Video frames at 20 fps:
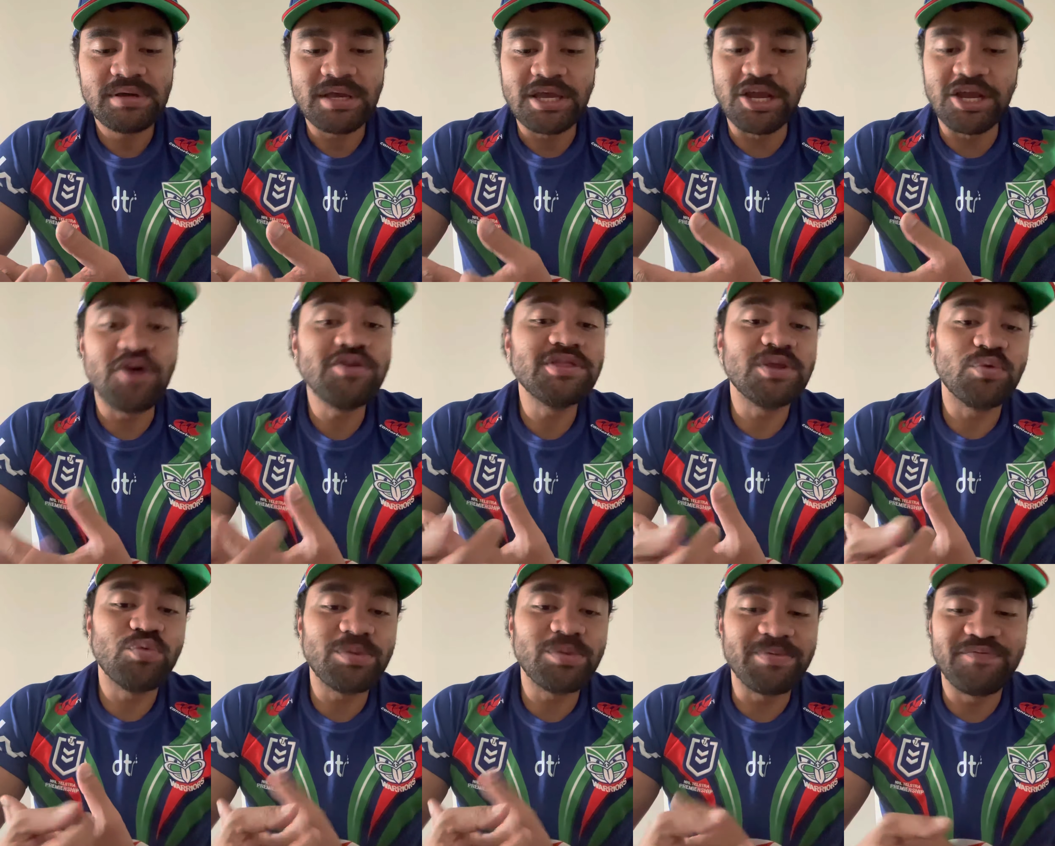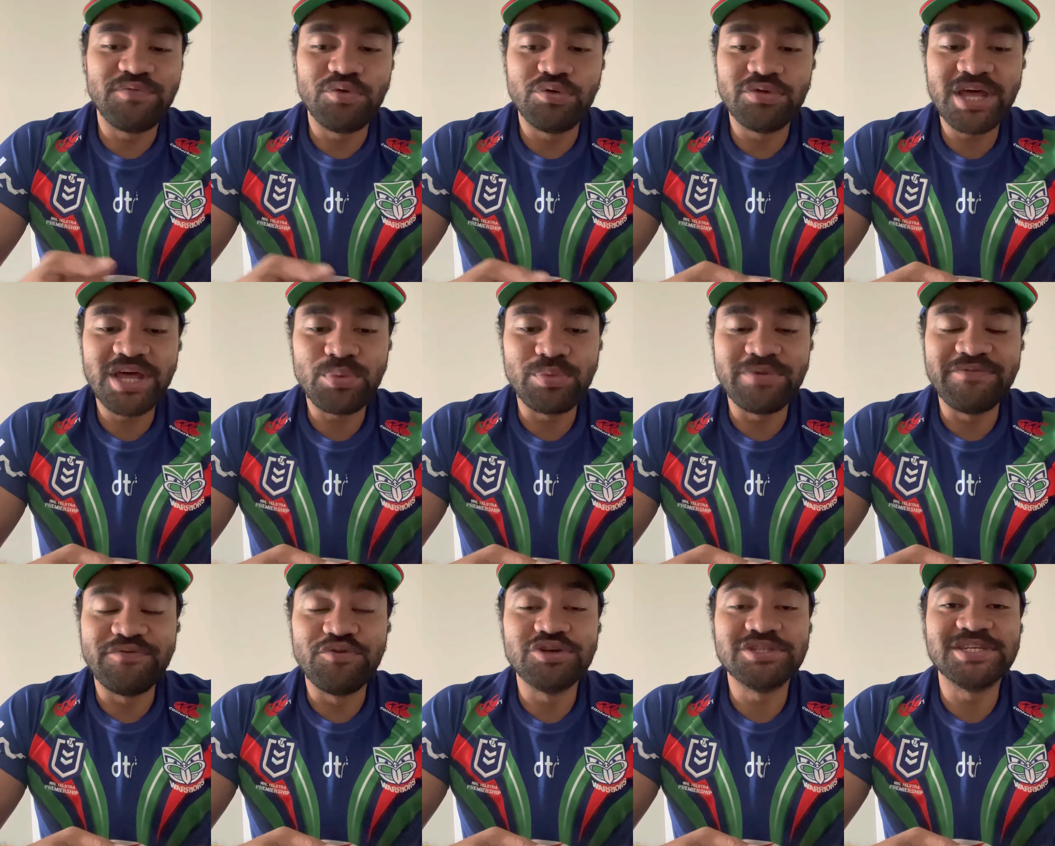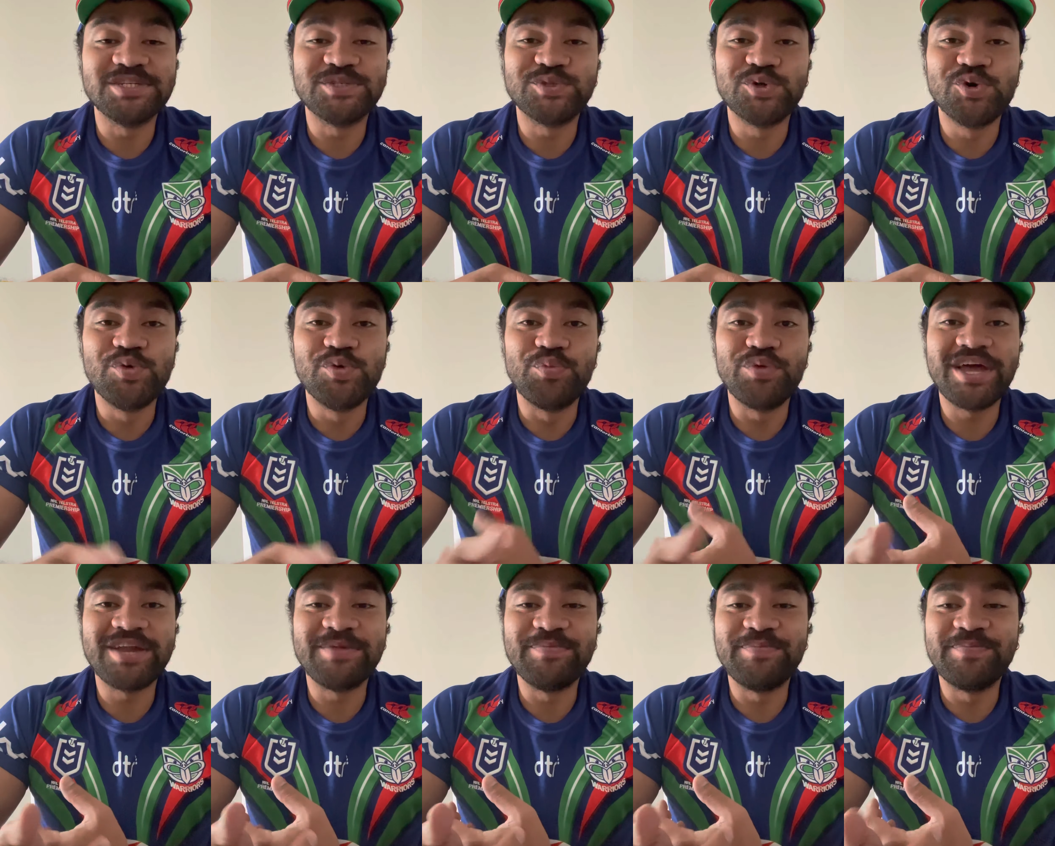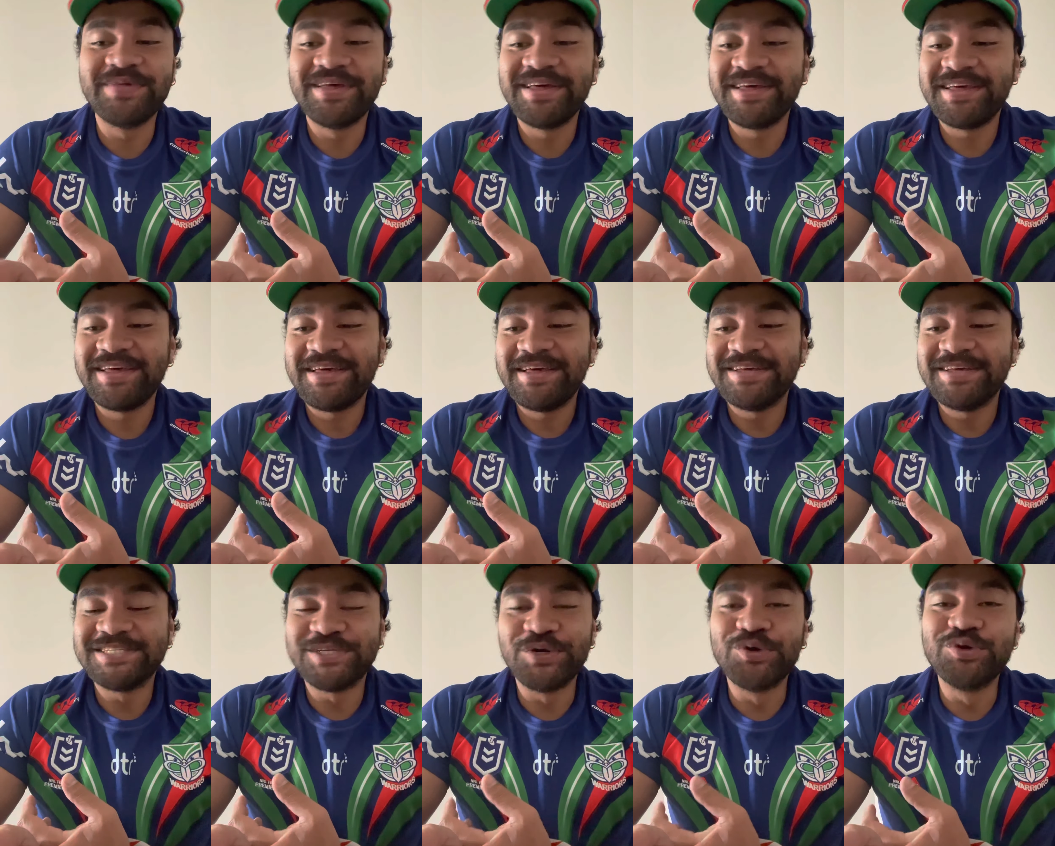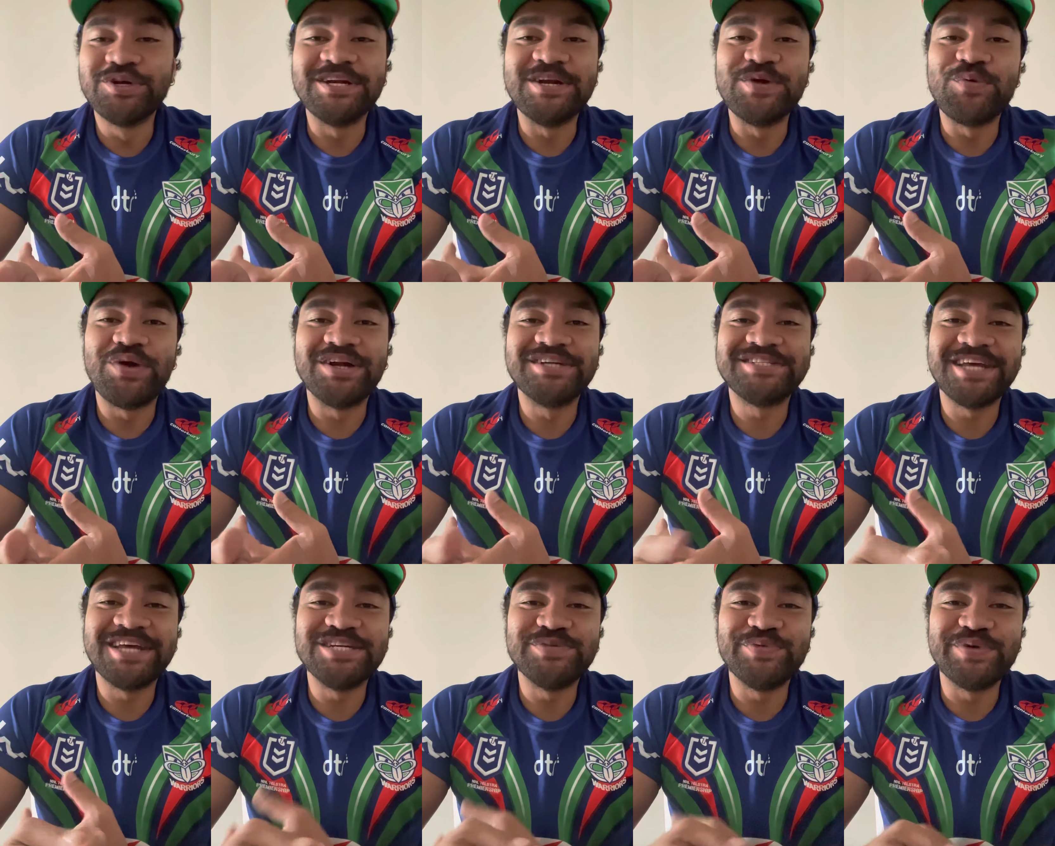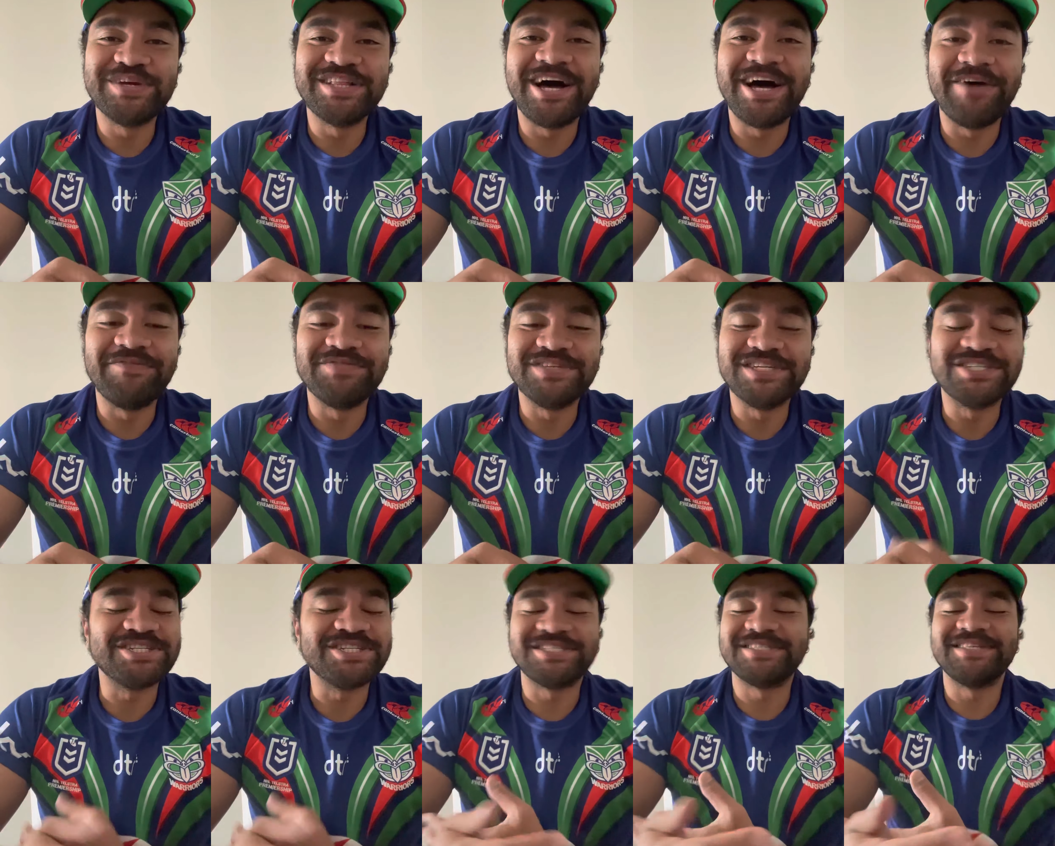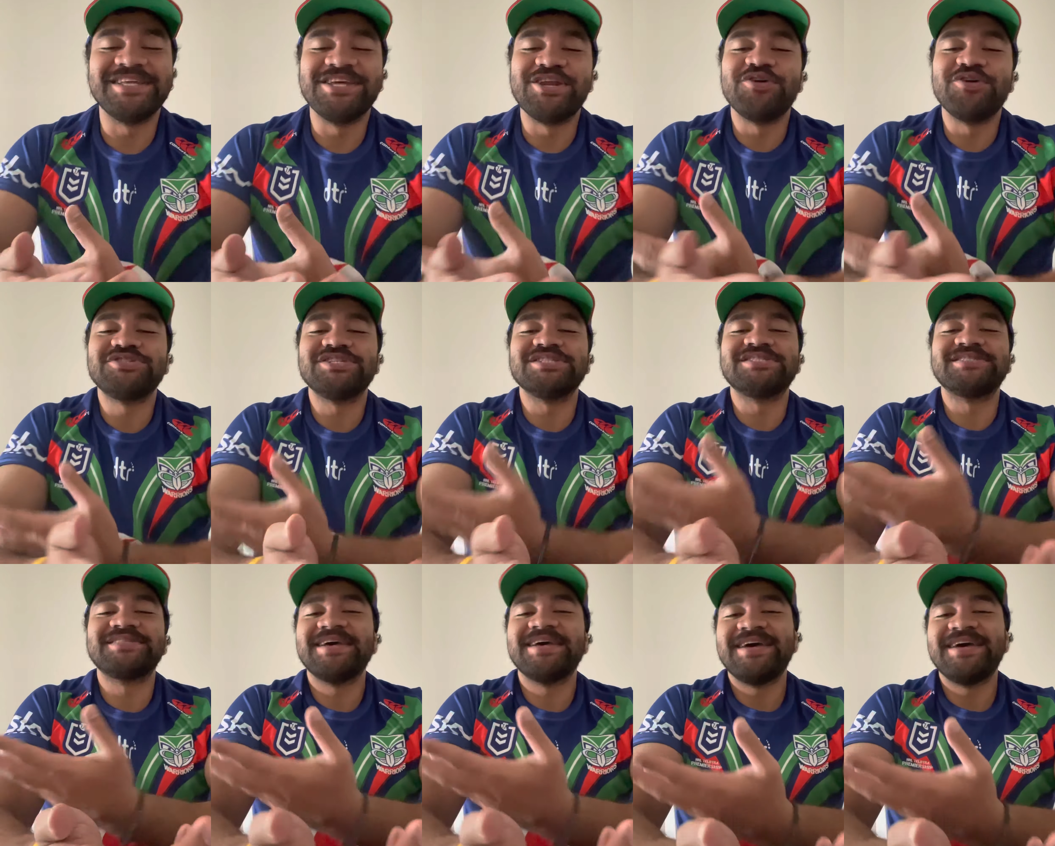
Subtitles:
You know, in the week before that, when we versed the Storm, we had Sirenin at one stage winning the halves. It's just, you know, it's just